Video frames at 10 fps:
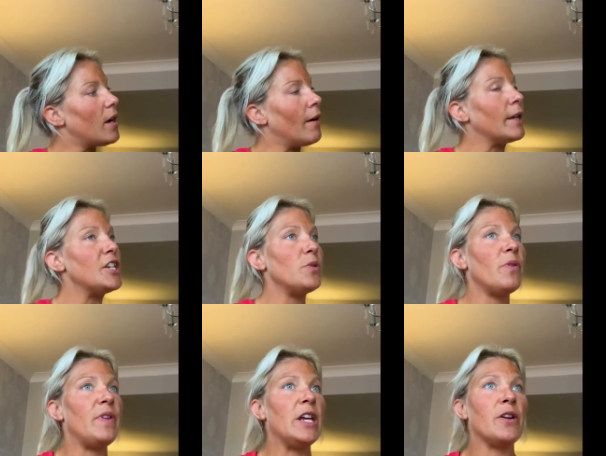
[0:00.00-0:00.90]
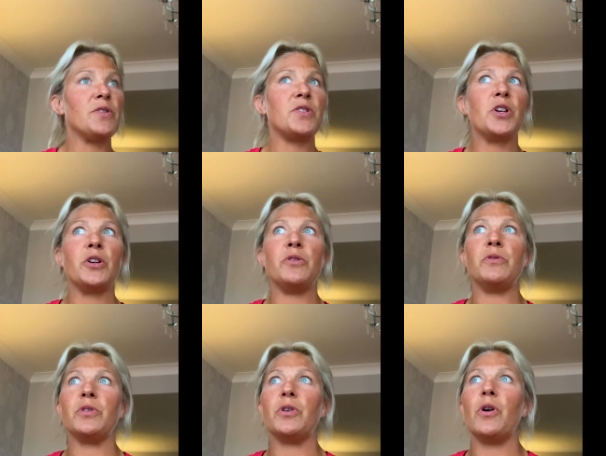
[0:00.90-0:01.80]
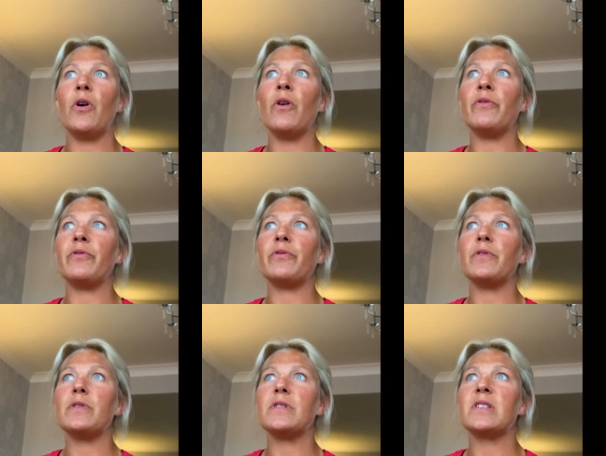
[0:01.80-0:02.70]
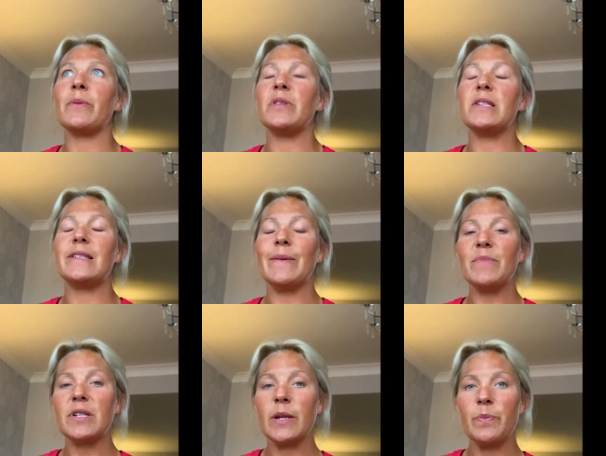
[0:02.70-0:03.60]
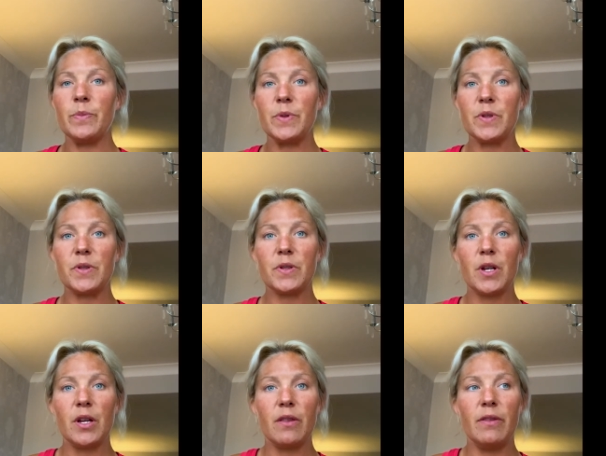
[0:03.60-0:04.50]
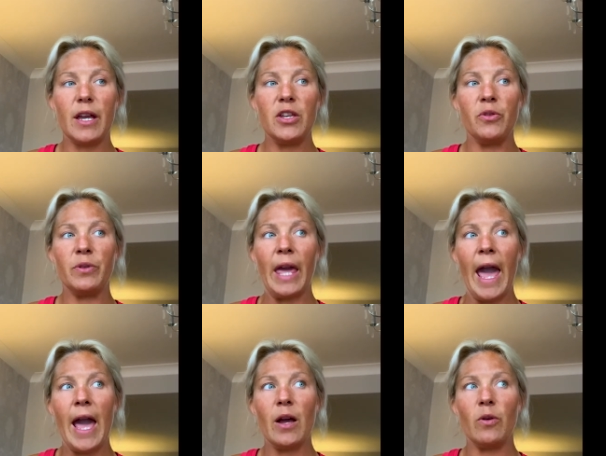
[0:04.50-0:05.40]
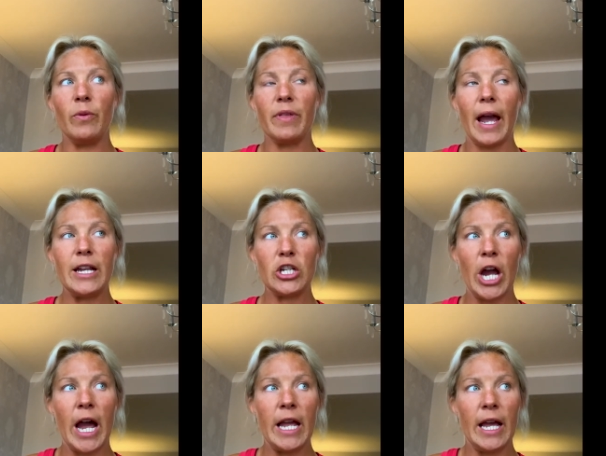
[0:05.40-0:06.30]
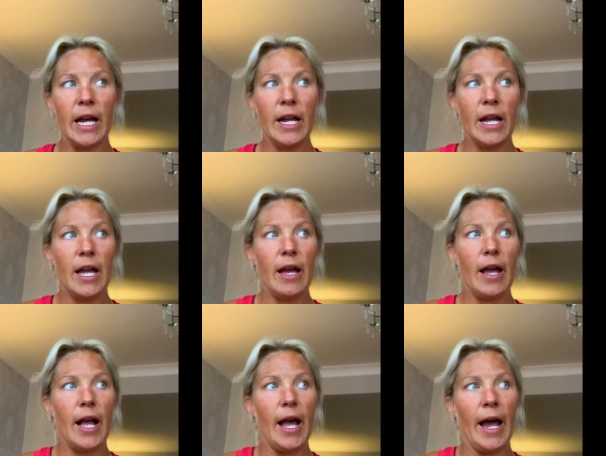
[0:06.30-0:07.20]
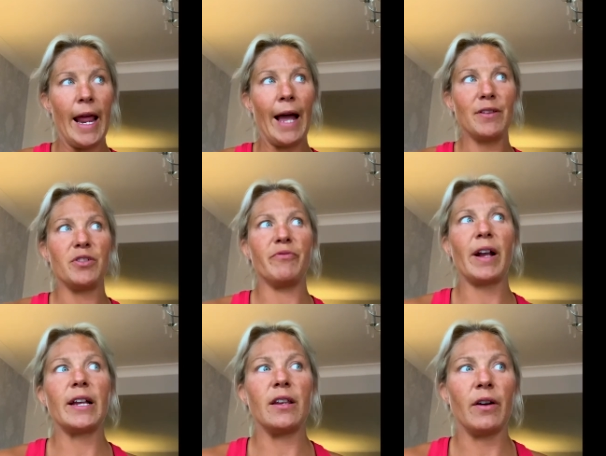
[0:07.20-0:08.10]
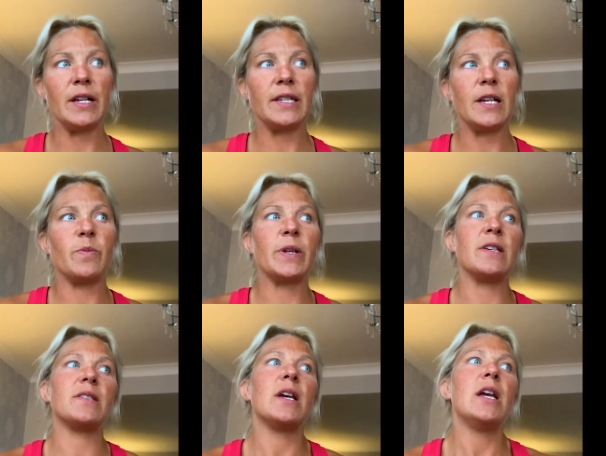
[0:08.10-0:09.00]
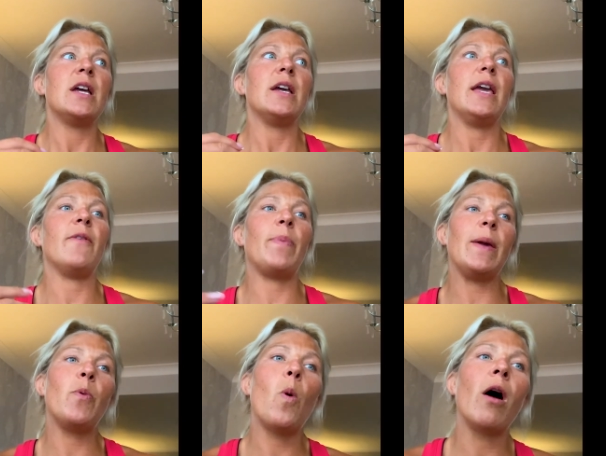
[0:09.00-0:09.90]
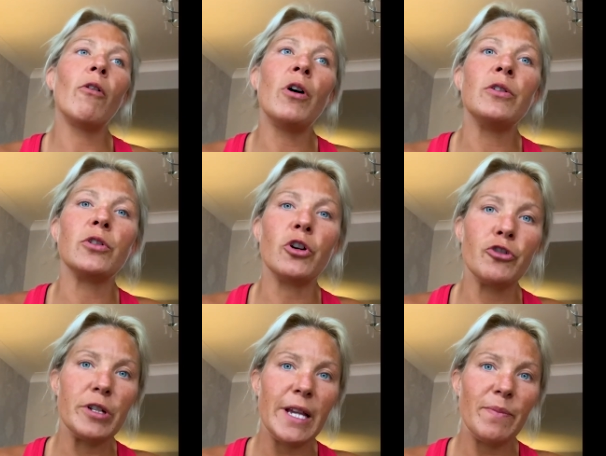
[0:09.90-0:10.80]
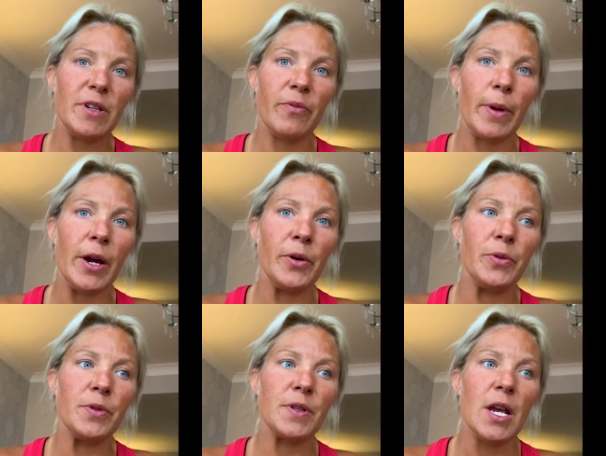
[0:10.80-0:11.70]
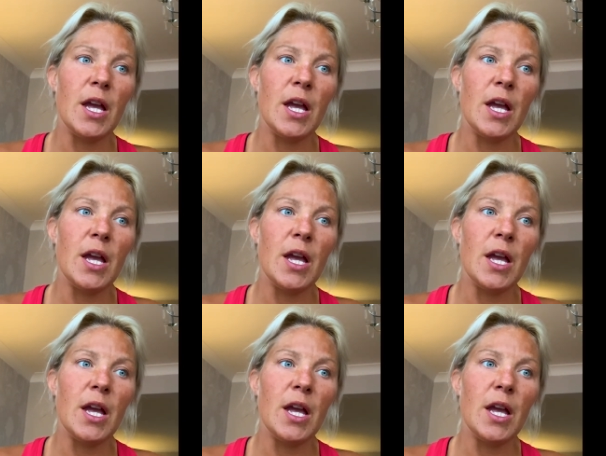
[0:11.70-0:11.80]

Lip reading: going to do a video soon of some of the symptoms that you'll get with HA and how to recognize this. Because if people are on contraceptive pills,